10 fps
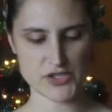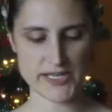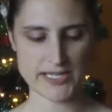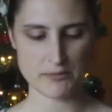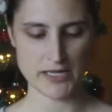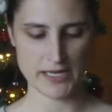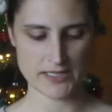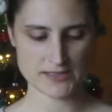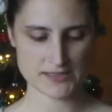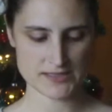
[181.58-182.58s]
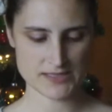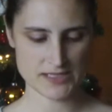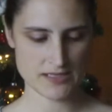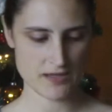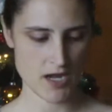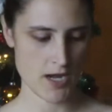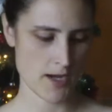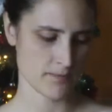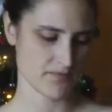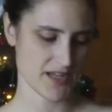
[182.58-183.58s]
training pants.
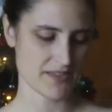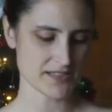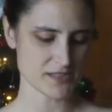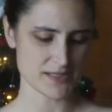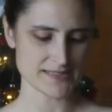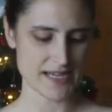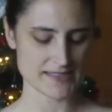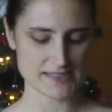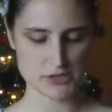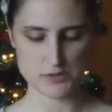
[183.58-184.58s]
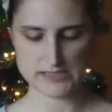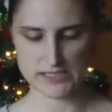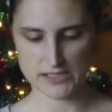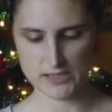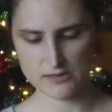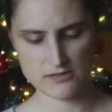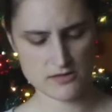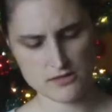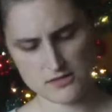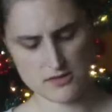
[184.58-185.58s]
Um, and these are a size 2T.
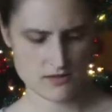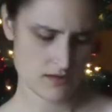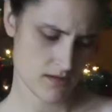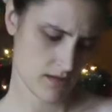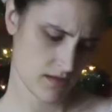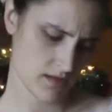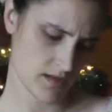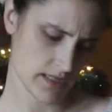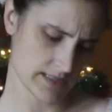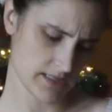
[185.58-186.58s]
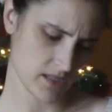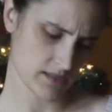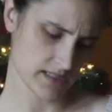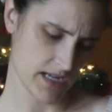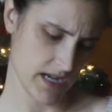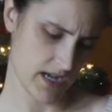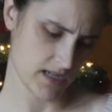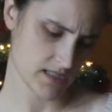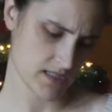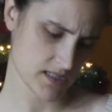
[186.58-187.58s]
It starts
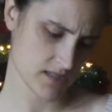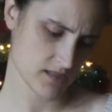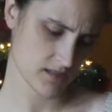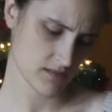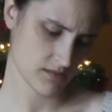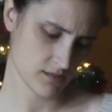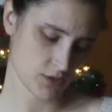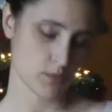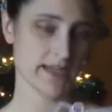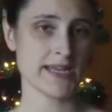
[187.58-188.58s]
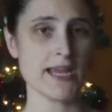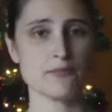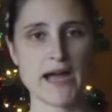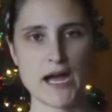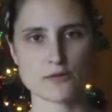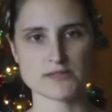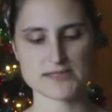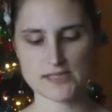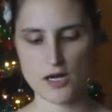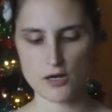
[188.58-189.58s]
at 28
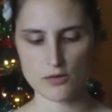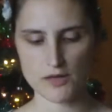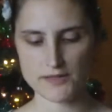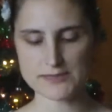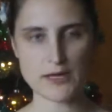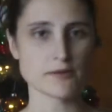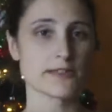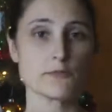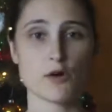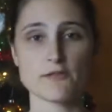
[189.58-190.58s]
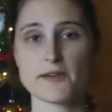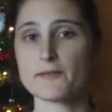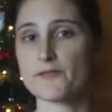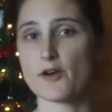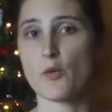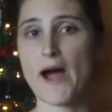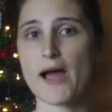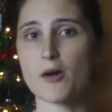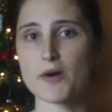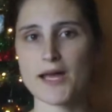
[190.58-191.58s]
pounds. So these probably won't fit him for a
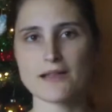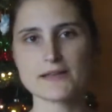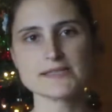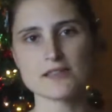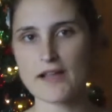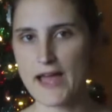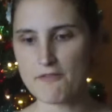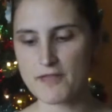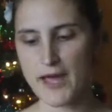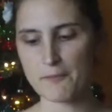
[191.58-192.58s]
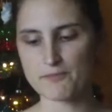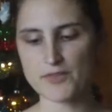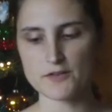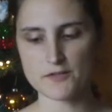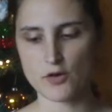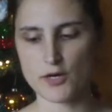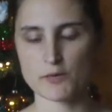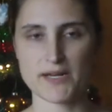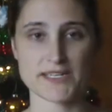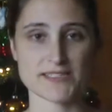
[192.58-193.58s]
while, but at least he'll have them
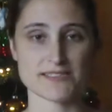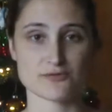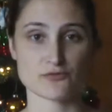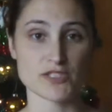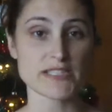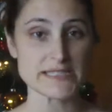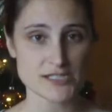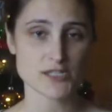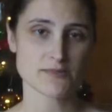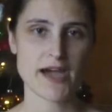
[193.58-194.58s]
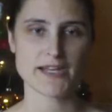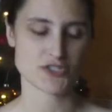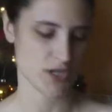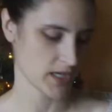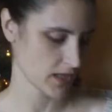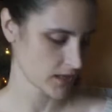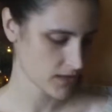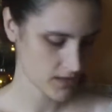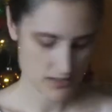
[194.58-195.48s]
for when he really starts potty training.